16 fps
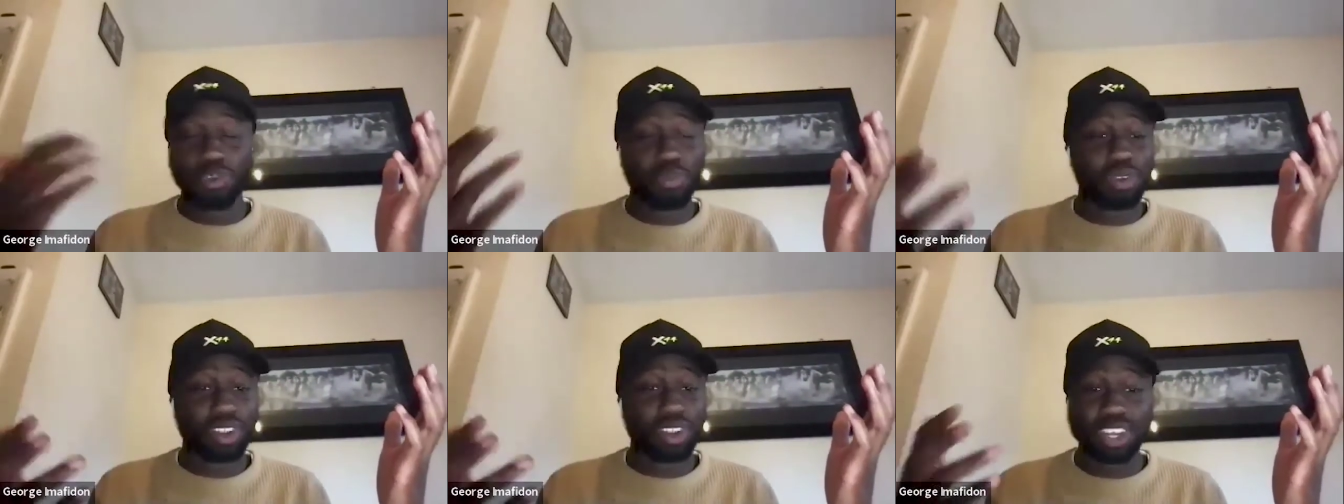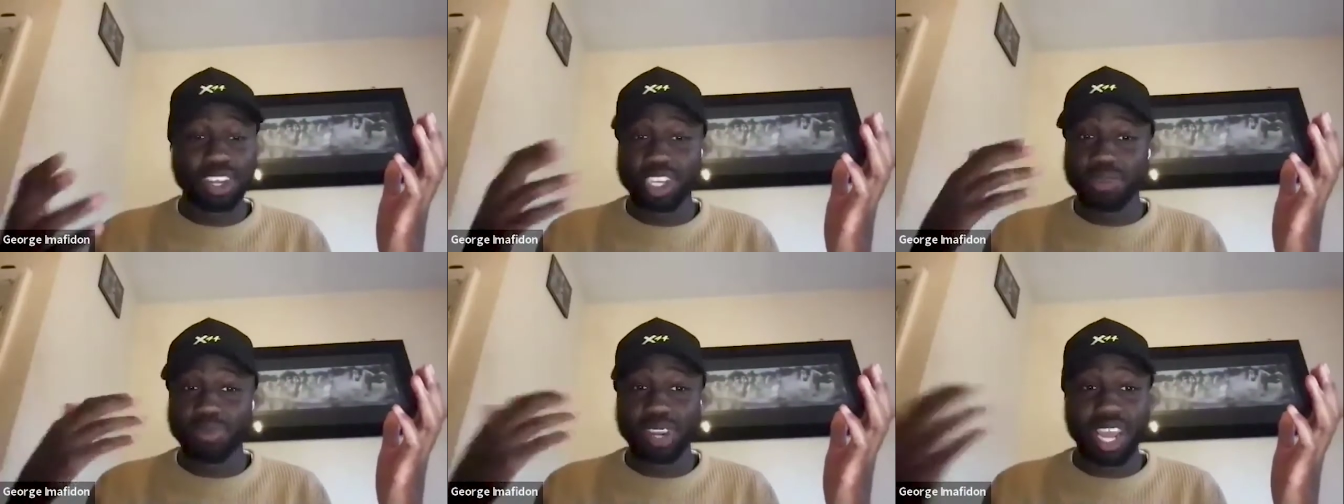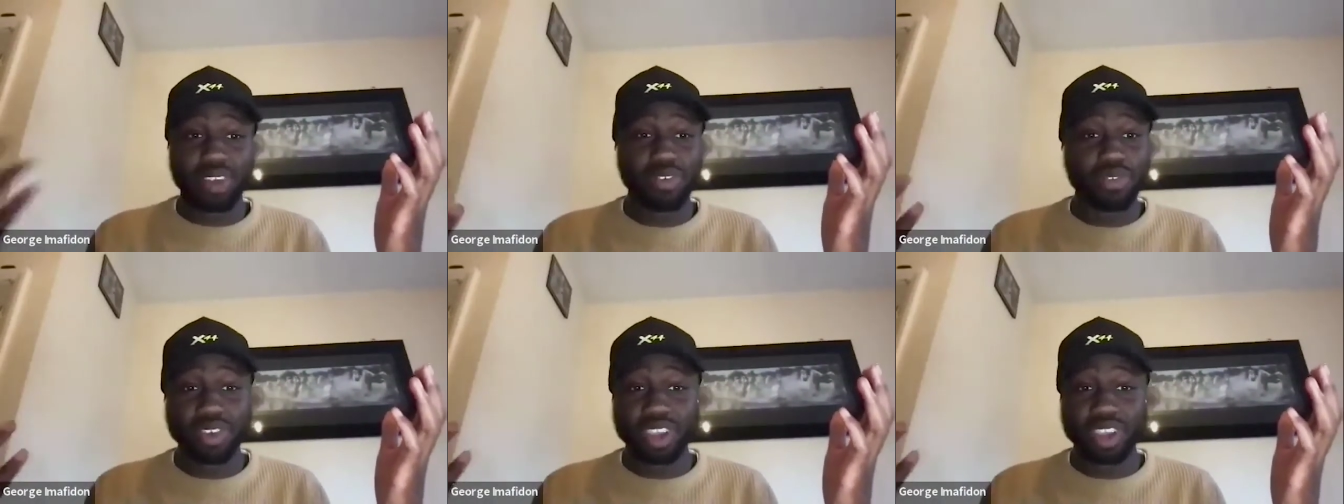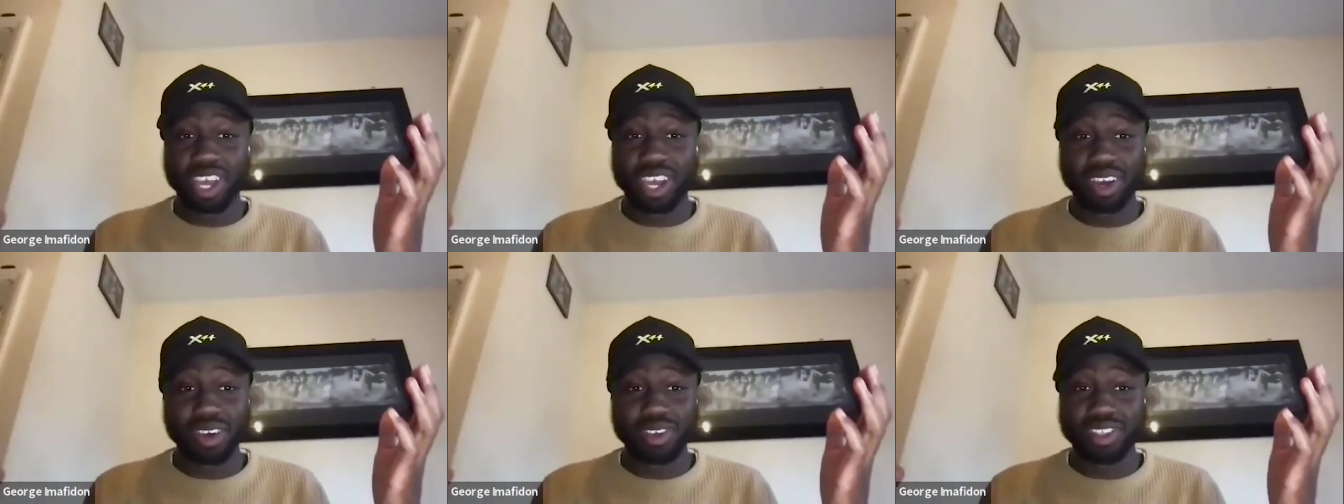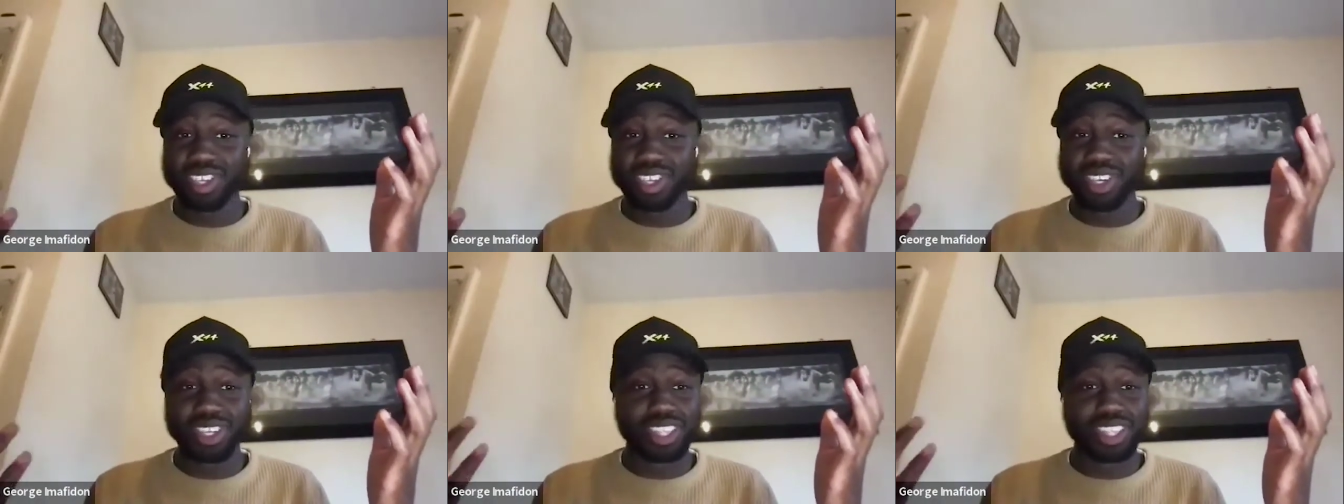entrepreneurship and everything
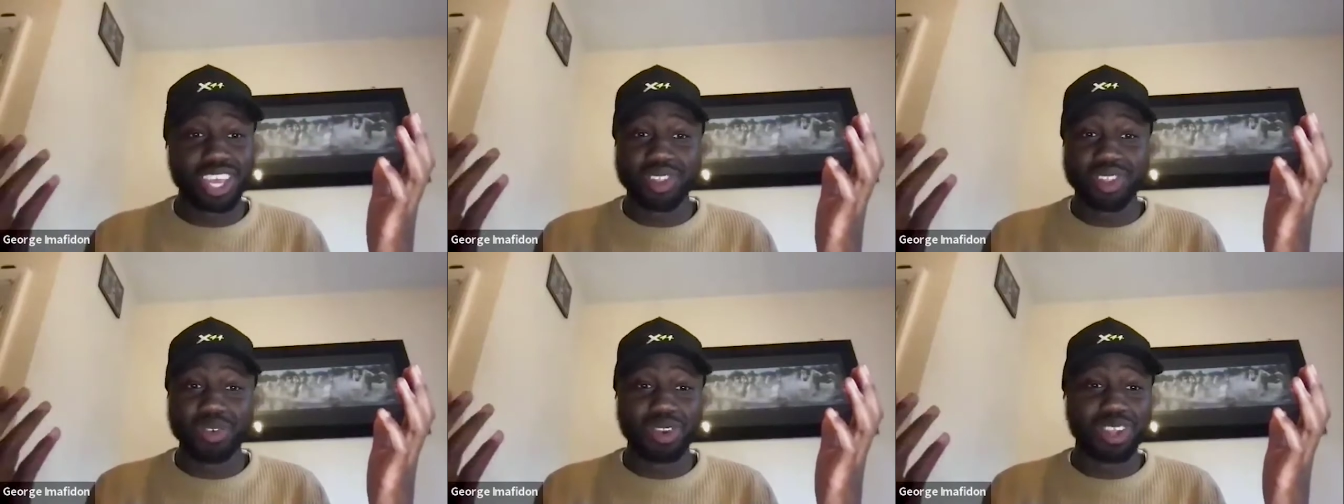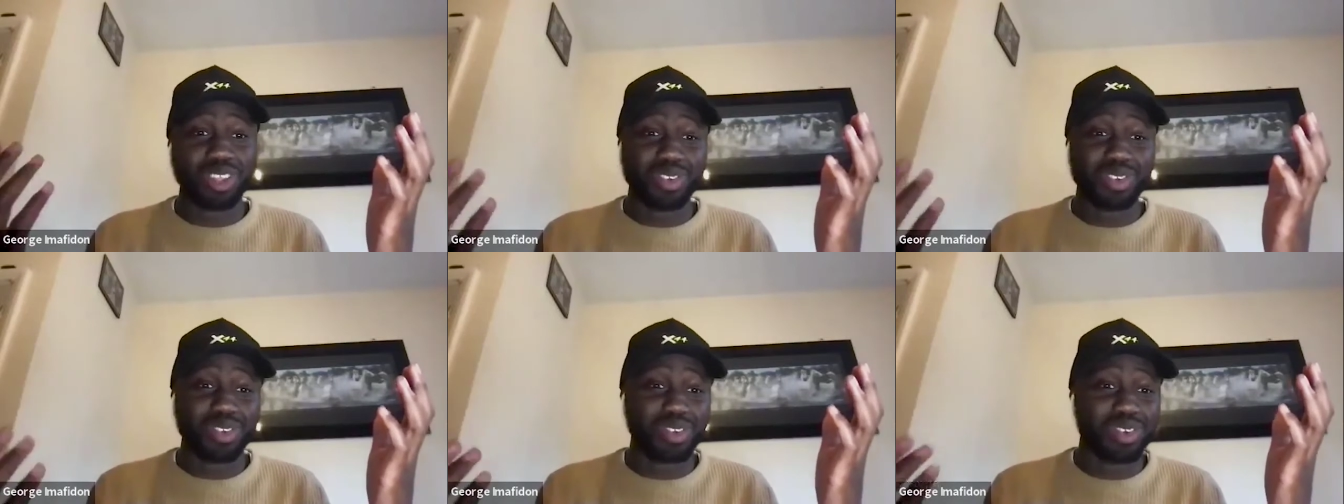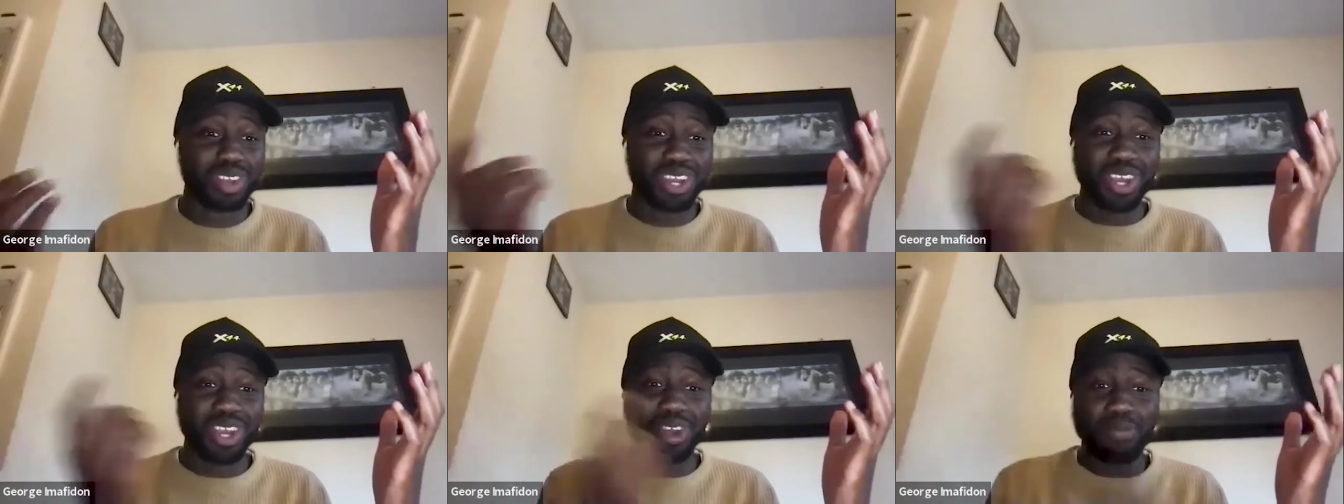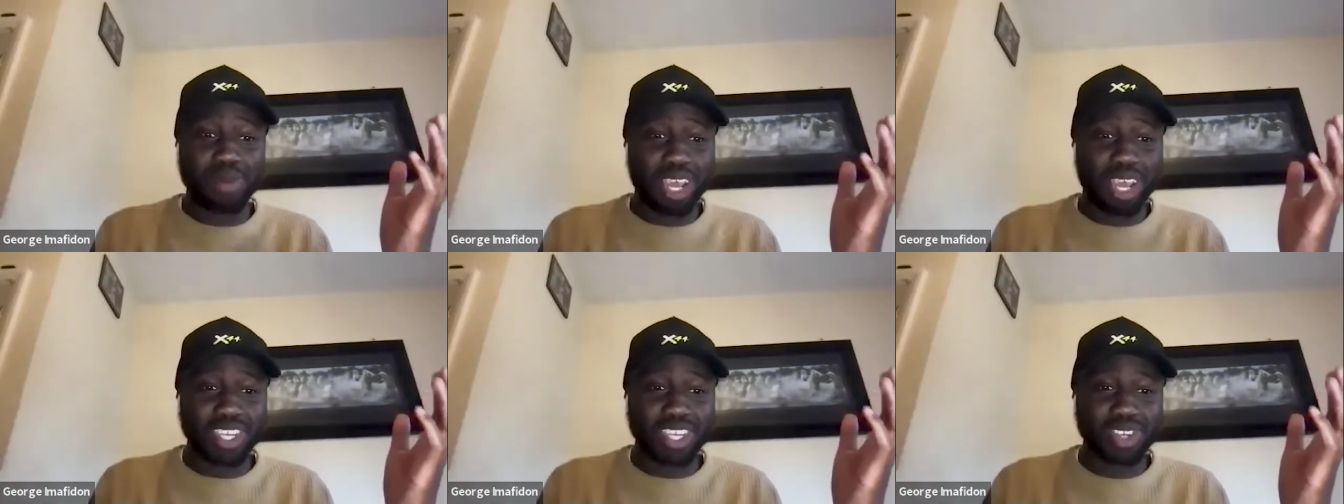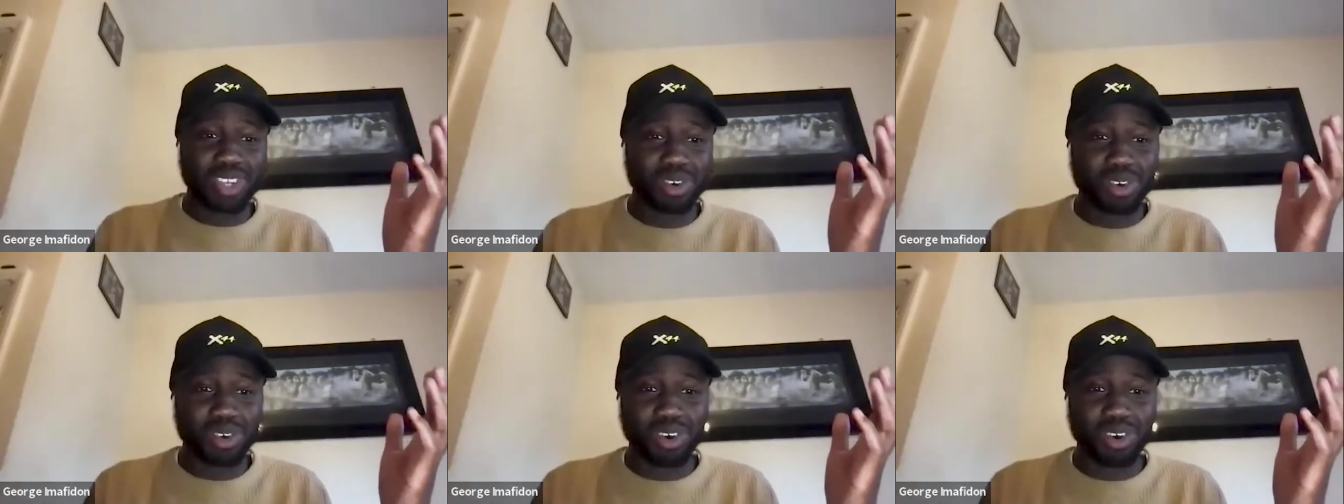else just in order to
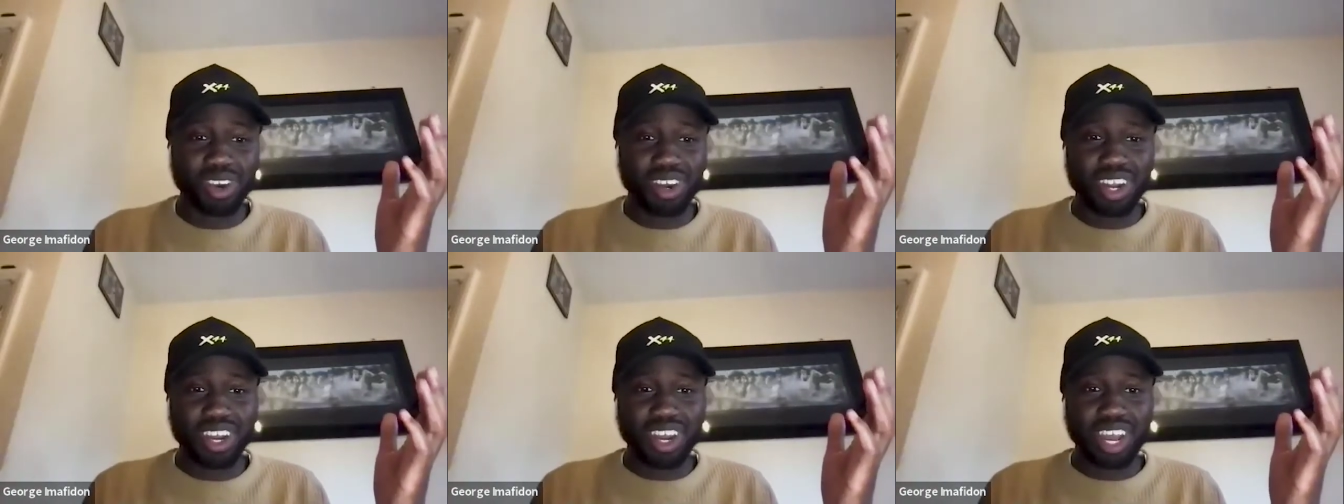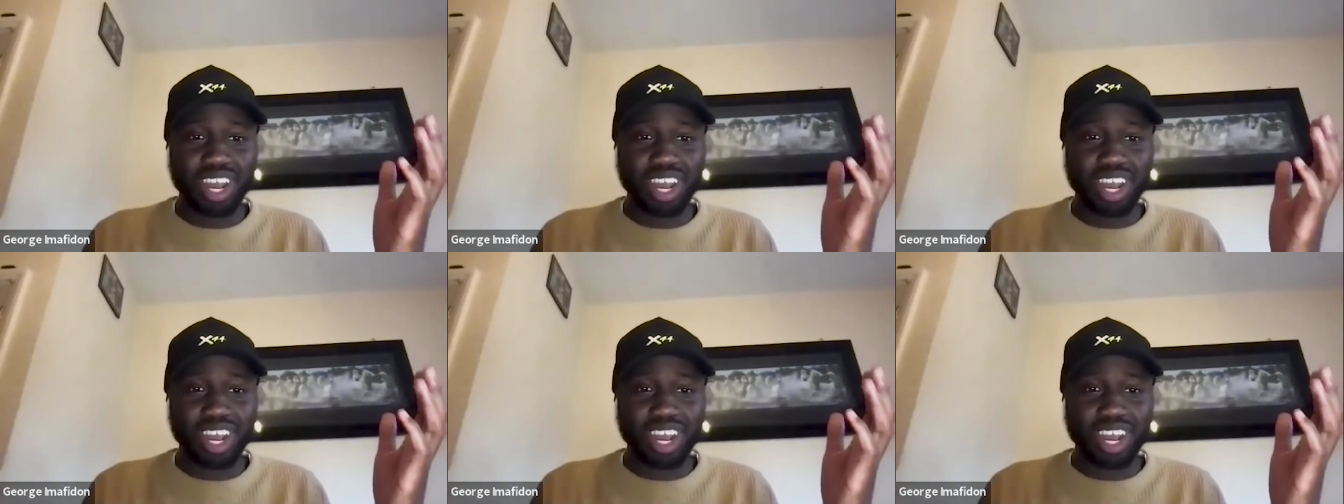make sure